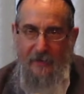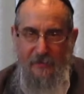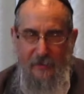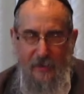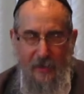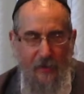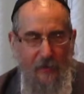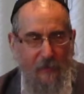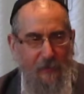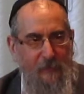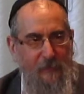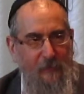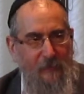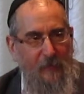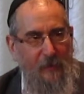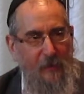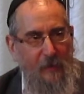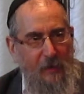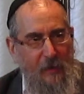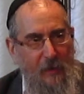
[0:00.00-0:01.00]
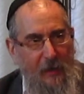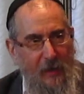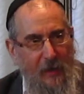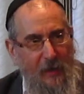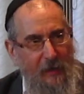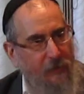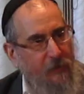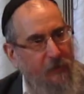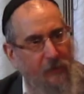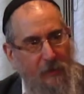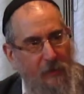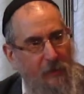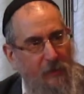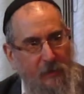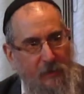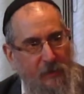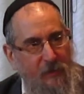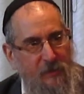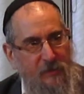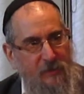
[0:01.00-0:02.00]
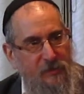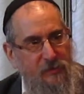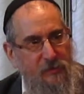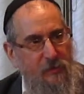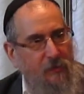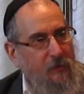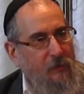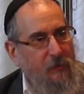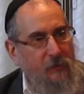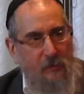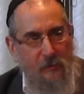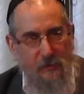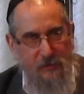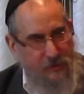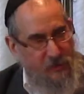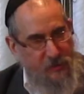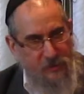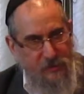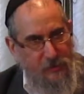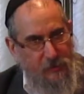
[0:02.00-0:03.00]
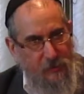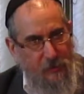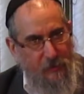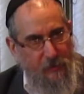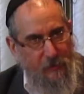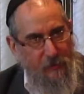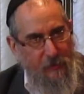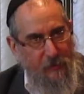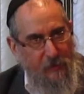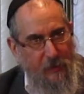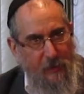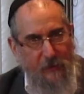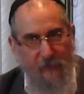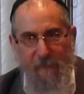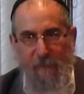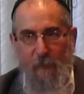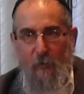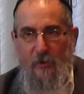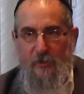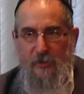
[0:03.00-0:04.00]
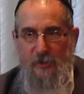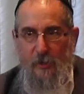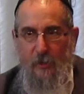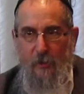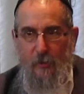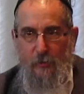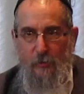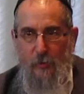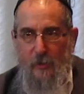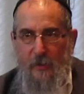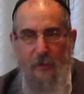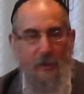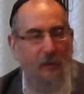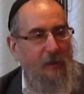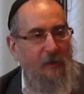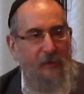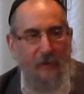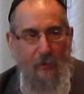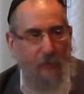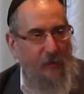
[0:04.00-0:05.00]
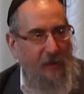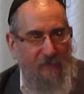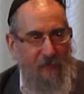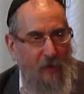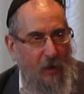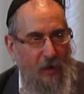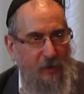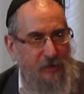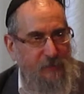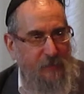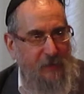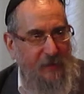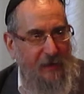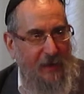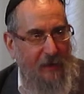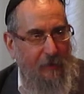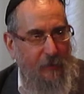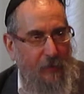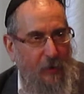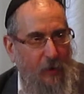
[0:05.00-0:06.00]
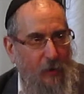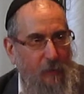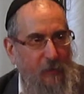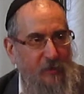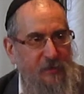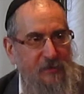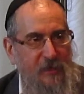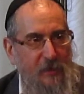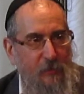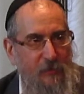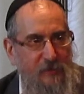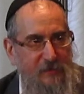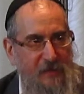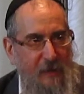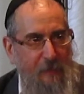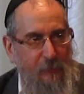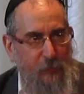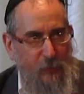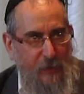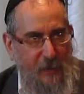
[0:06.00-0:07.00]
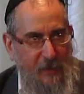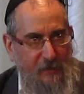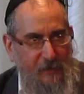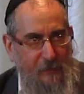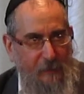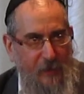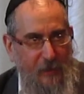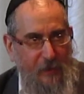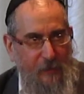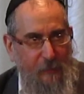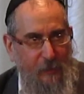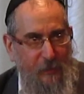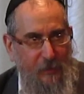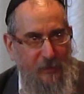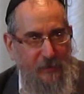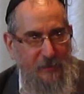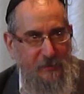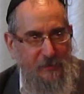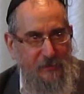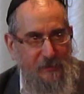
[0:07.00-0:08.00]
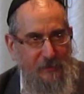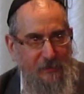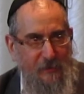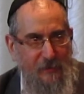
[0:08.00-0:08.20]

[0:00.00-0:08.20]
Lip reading: town. And his sister and the 4 children, they don't have a husband now at home because he was apprehended by the police.